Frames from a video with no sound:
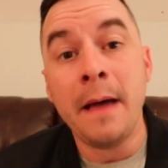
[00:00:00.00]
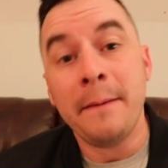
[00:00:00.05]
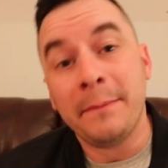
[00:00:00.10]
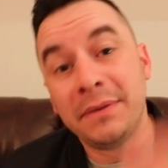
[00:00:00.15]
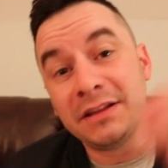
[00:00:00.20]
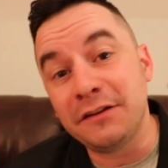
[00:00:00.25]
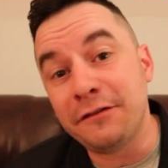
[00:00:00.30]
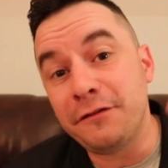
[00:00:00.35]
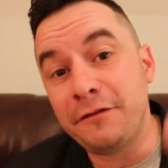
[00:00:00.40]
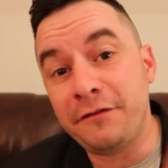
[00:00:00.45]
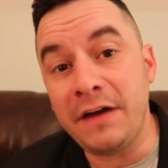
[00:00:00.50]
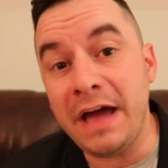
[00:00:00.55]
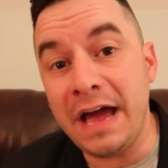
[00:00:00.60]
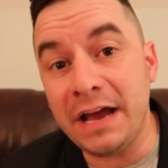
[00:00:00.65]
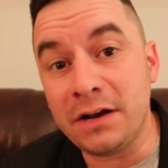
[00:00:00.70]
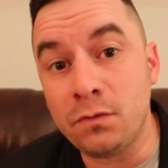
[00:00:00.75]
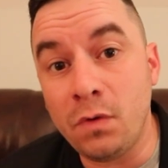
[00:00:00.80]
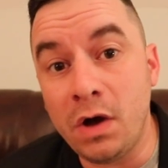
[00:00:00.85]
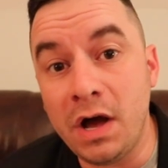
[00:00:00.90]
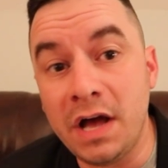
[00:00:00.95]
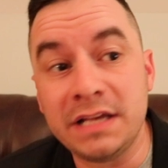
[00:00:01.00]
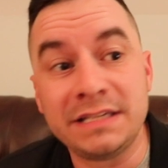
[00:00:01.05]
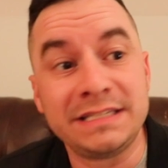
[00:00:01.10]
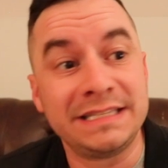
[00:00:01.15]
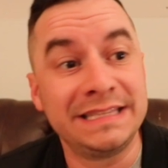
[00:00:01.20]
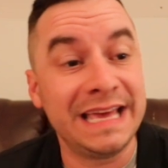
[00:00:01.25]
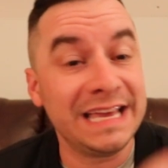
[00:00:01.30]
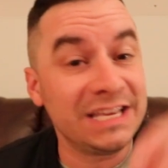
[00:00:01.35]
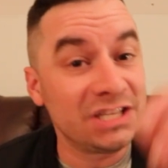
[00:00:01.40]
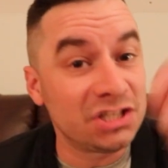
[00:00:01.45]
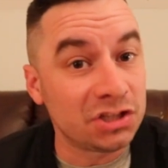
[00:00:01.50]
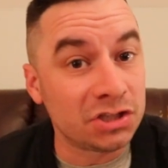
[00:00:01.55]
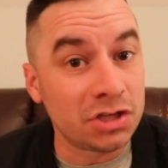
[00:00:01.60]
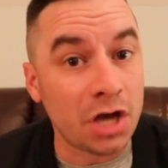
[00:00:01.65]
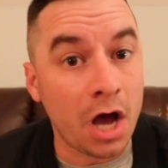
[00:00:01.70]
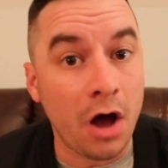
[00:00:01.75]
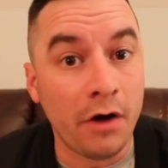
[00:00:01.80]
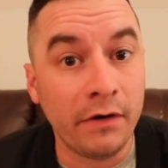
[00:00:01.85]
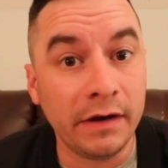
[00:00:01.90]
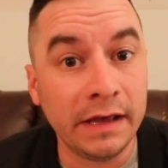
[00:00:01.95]
But the fact was, they
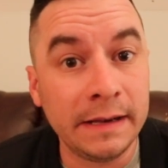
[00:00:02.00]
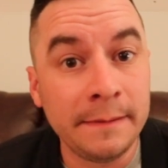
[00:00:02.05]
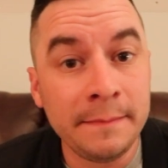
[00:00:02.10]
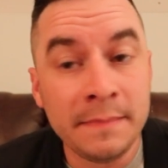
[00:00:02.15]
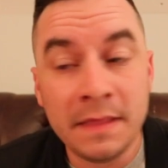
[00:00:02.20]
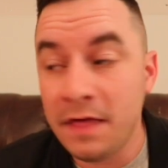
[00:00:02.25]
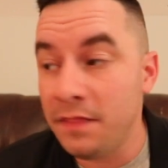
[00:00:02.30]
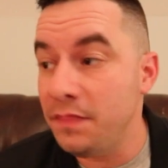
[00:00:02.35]
saw it,